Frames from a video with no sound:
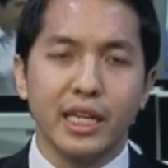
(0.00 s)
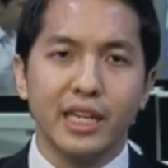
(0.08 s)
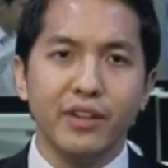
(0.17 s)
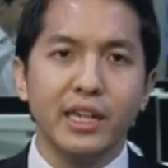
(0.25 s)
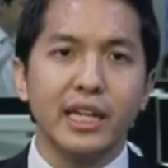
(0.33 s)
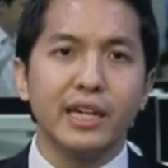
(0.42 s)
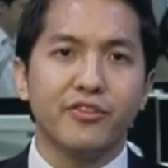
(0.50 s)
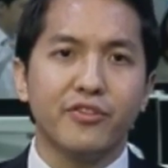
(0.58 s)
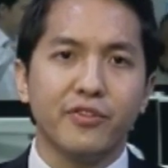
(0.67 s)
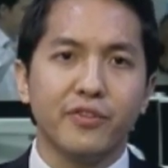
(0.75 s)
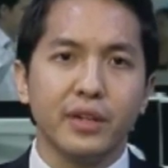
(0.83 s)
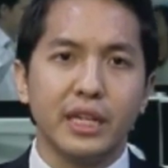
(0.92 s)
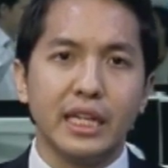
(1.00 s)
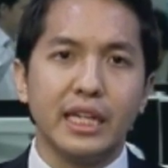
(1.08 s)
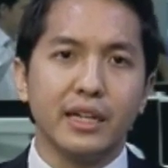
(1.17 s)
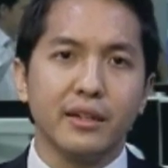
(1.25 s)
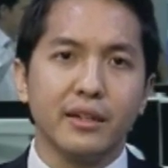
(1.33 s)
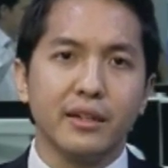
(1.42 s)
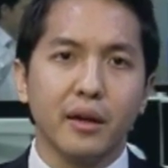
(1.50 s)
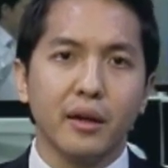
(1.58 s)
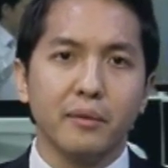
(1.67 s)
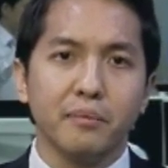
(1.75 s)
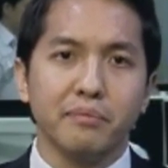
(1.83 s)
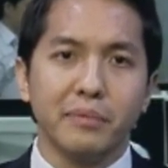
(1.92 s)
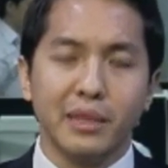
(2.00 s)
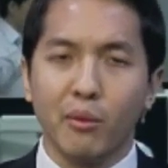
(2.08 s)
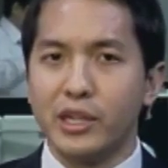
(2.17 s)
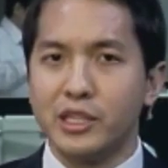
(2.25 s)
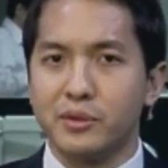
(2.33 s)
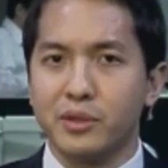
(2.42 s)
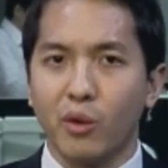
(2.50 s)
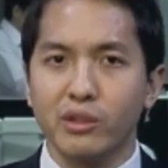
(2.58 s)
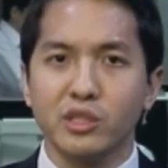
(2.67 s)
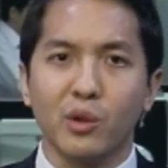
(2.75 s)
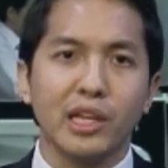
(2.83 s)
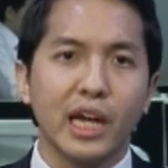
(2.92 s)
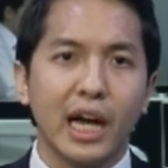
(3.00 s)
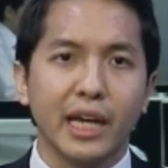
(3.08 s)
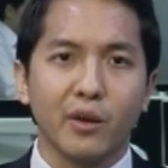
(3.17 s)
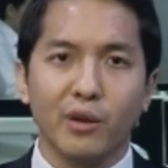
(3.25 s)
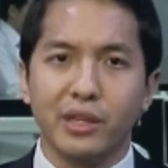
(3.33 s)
even if the minimum wage was only hiked,